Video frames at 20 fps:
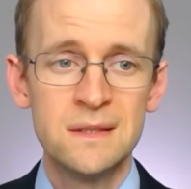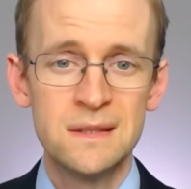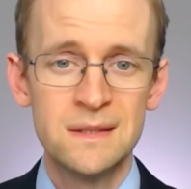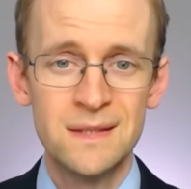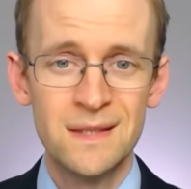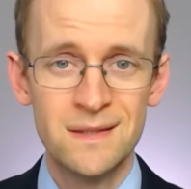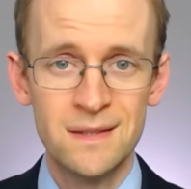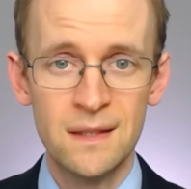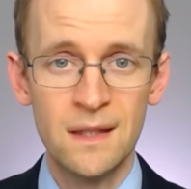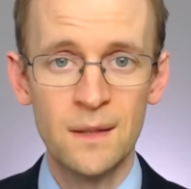
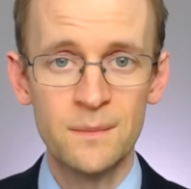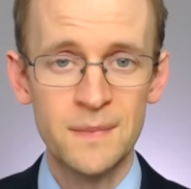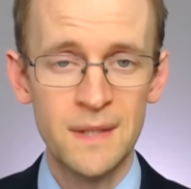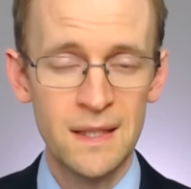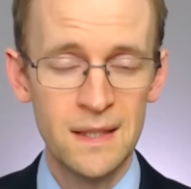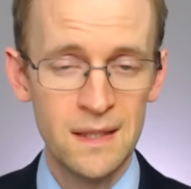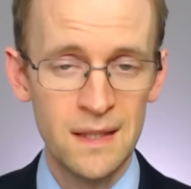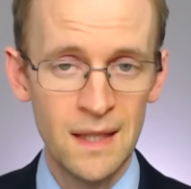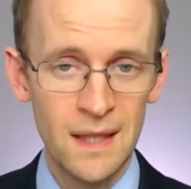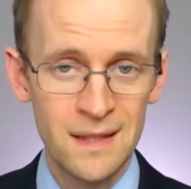did an
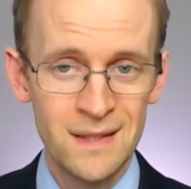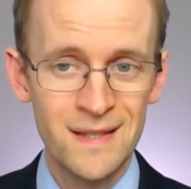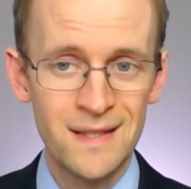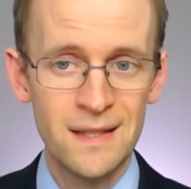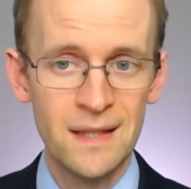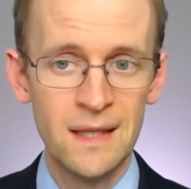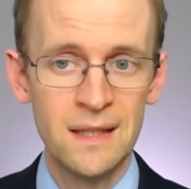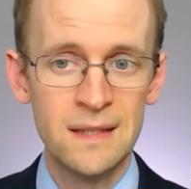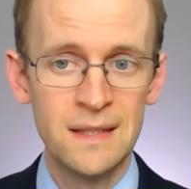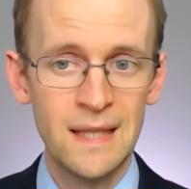
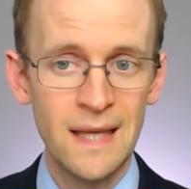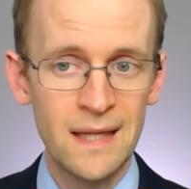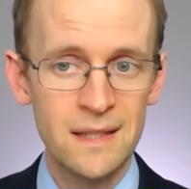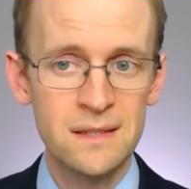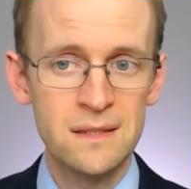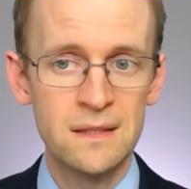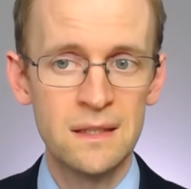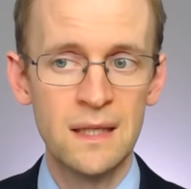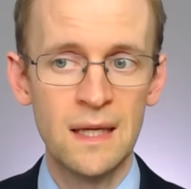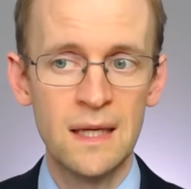update in
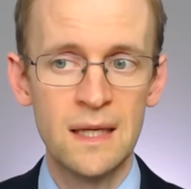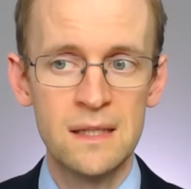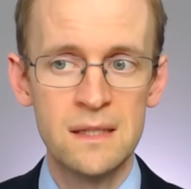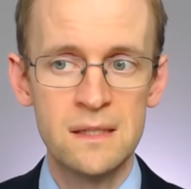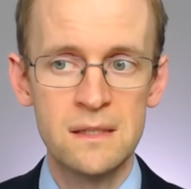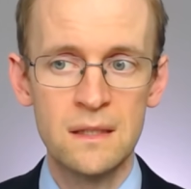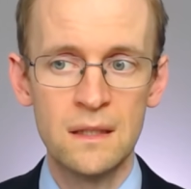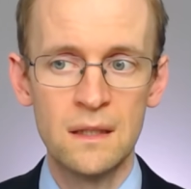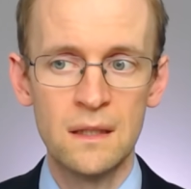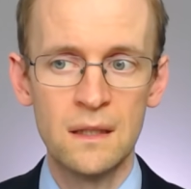
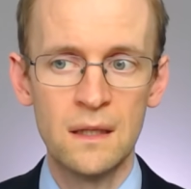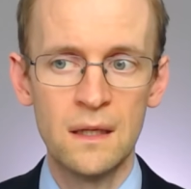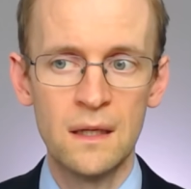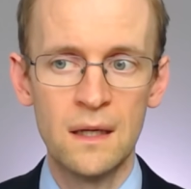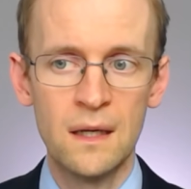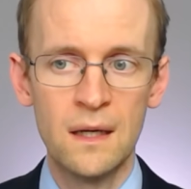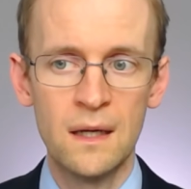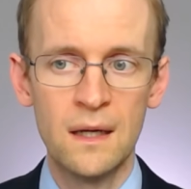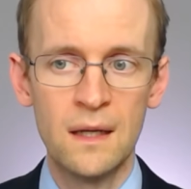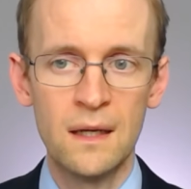yesterday's
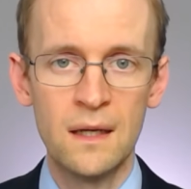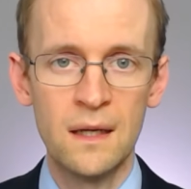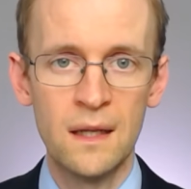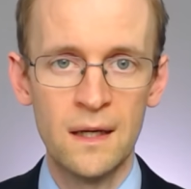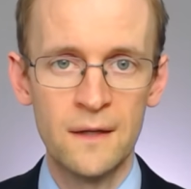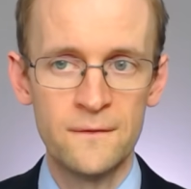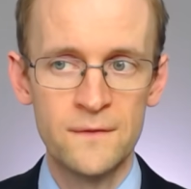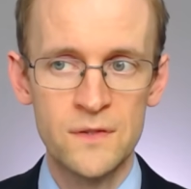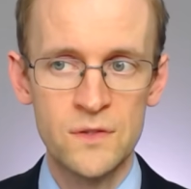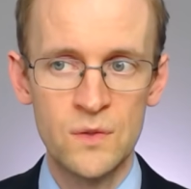
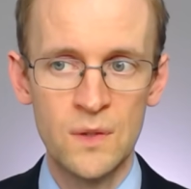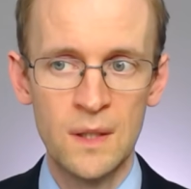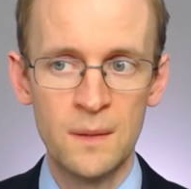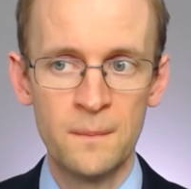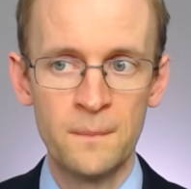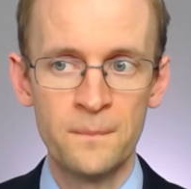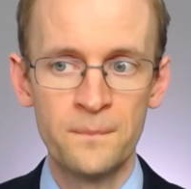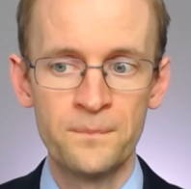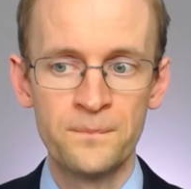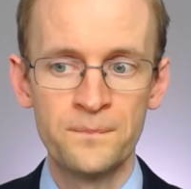live
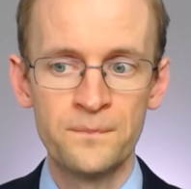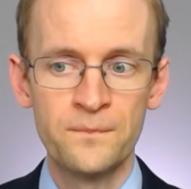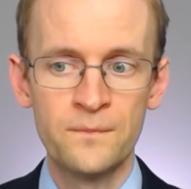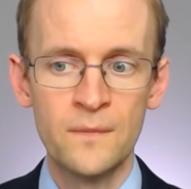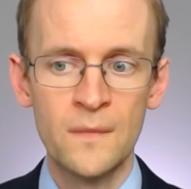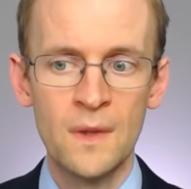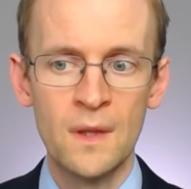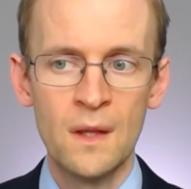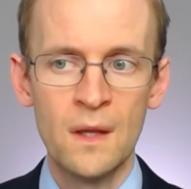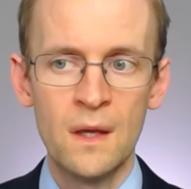stream,
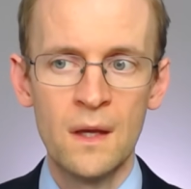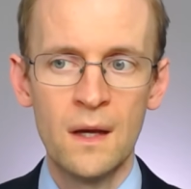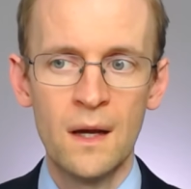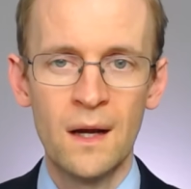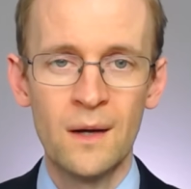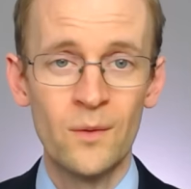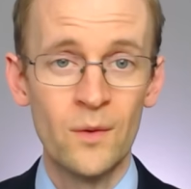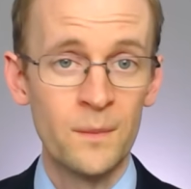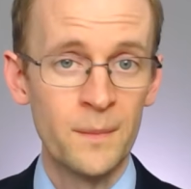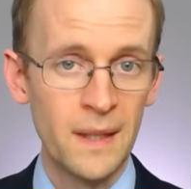
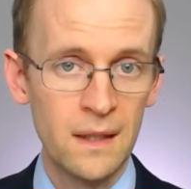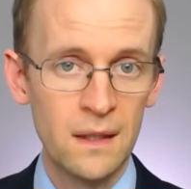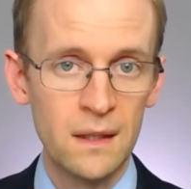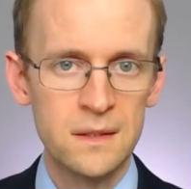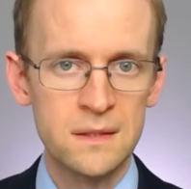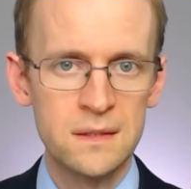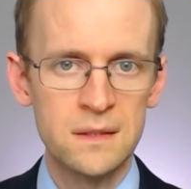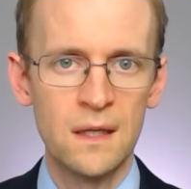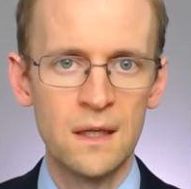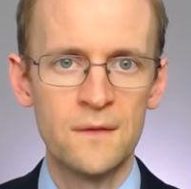or in my
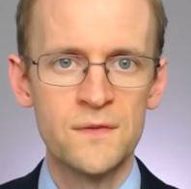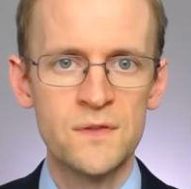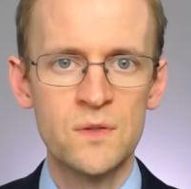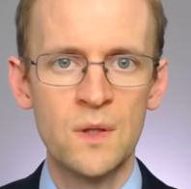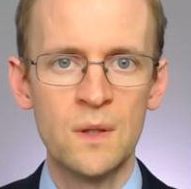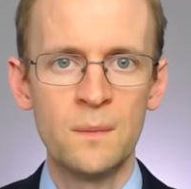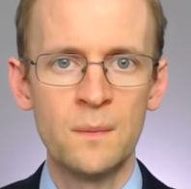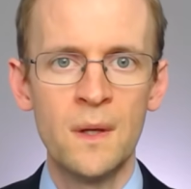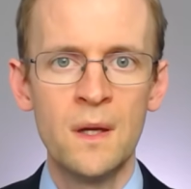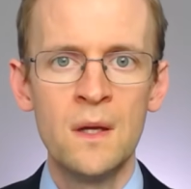last live
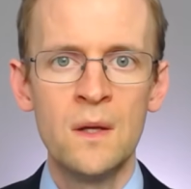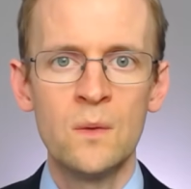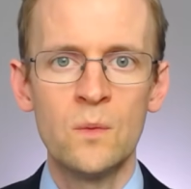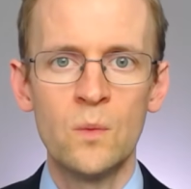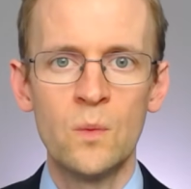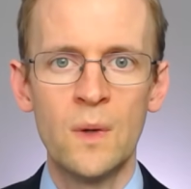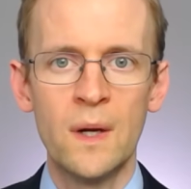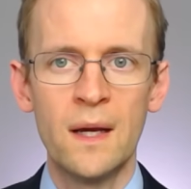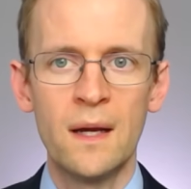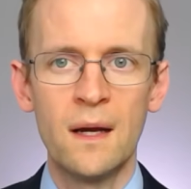stream,
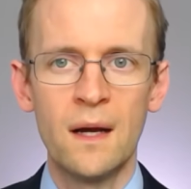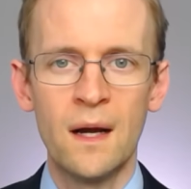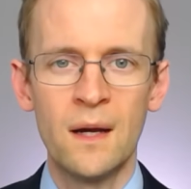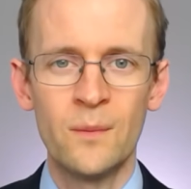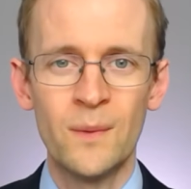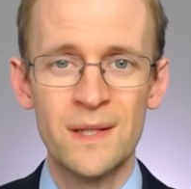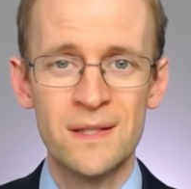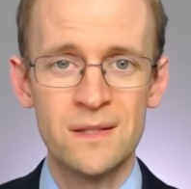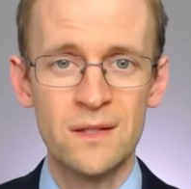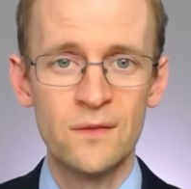where I
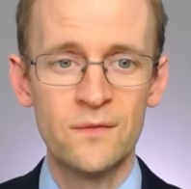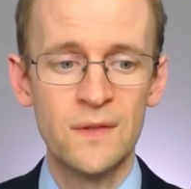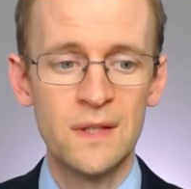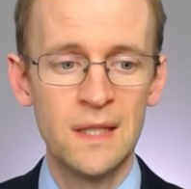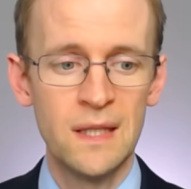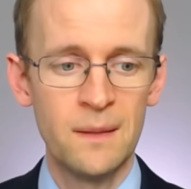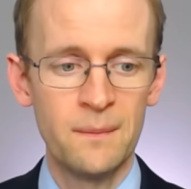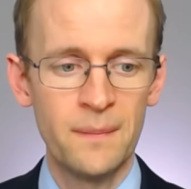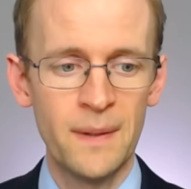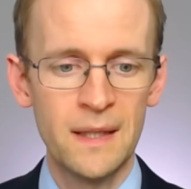went over
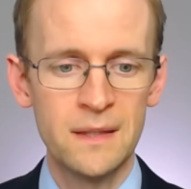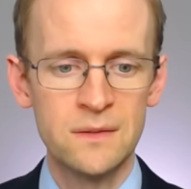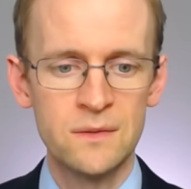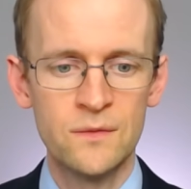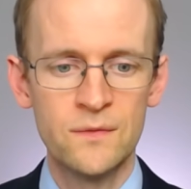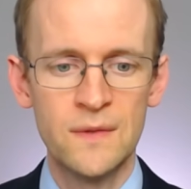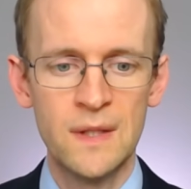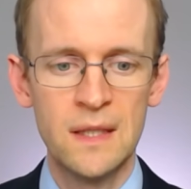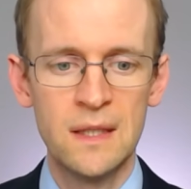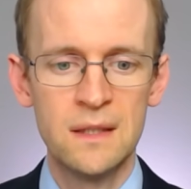the impact
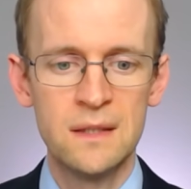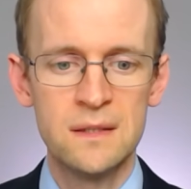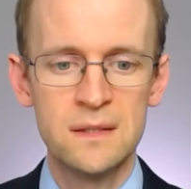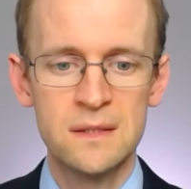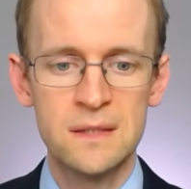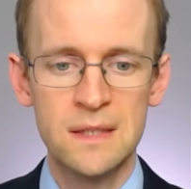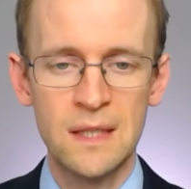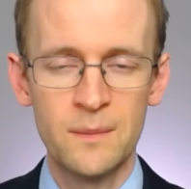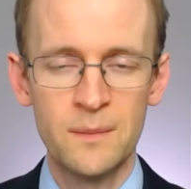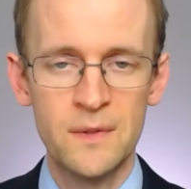of the
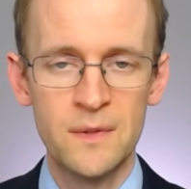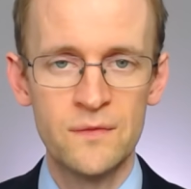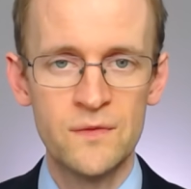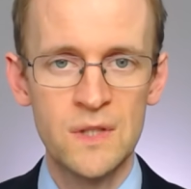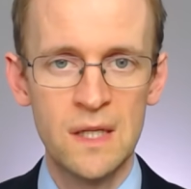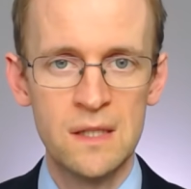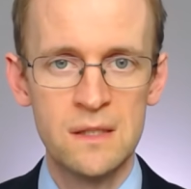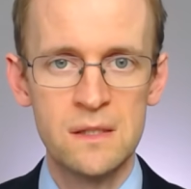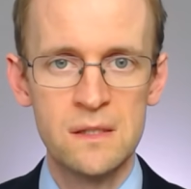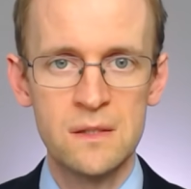statement of
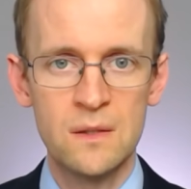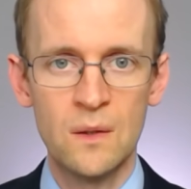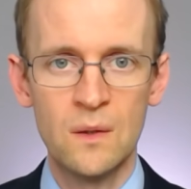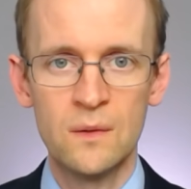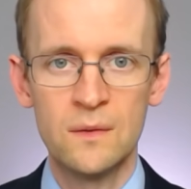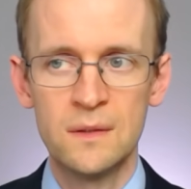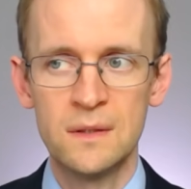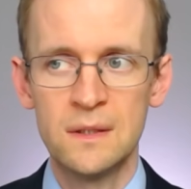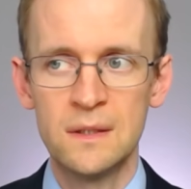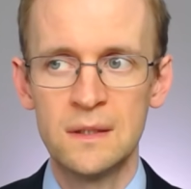changes
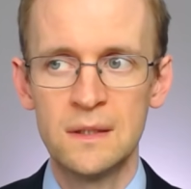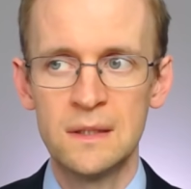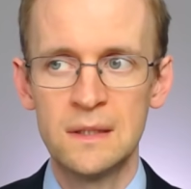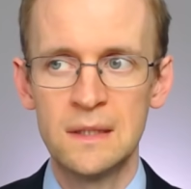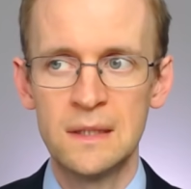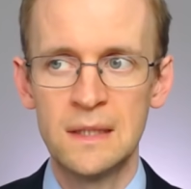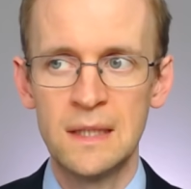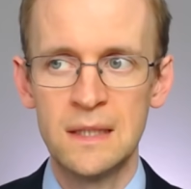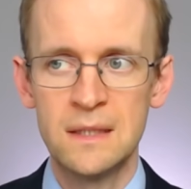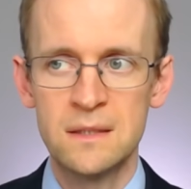on
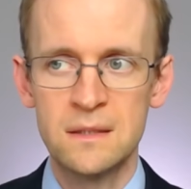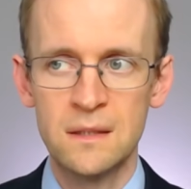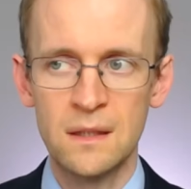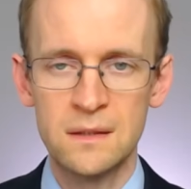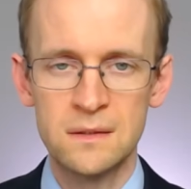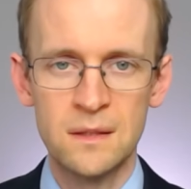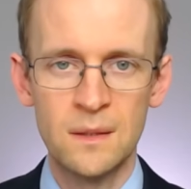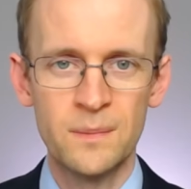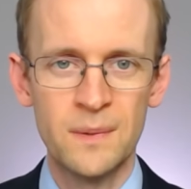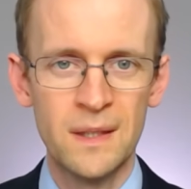the
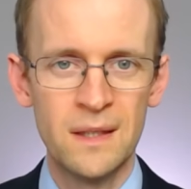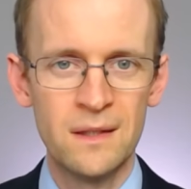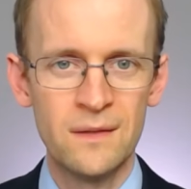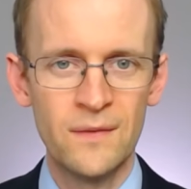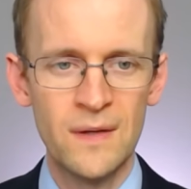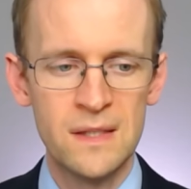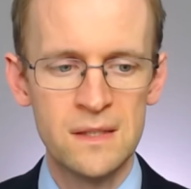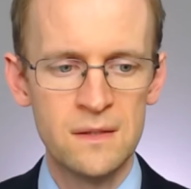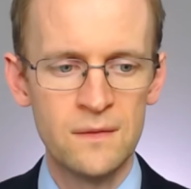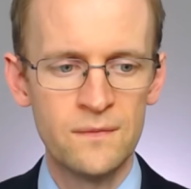startup and
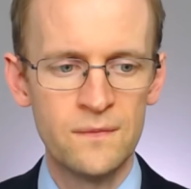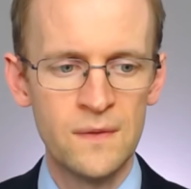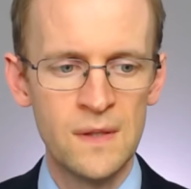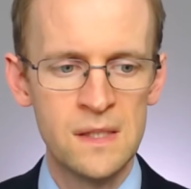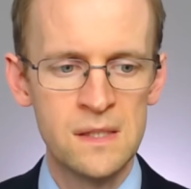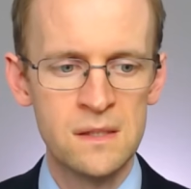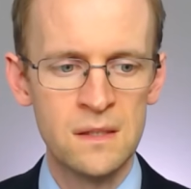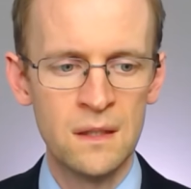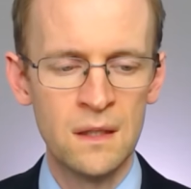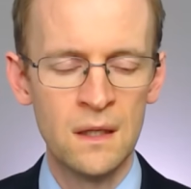innovative
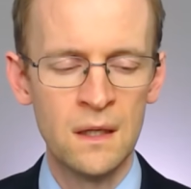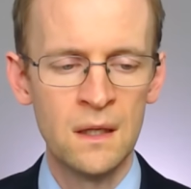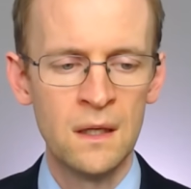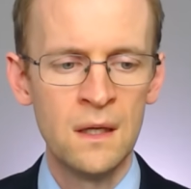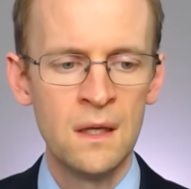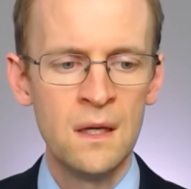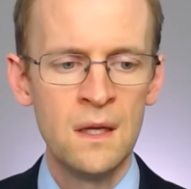visa.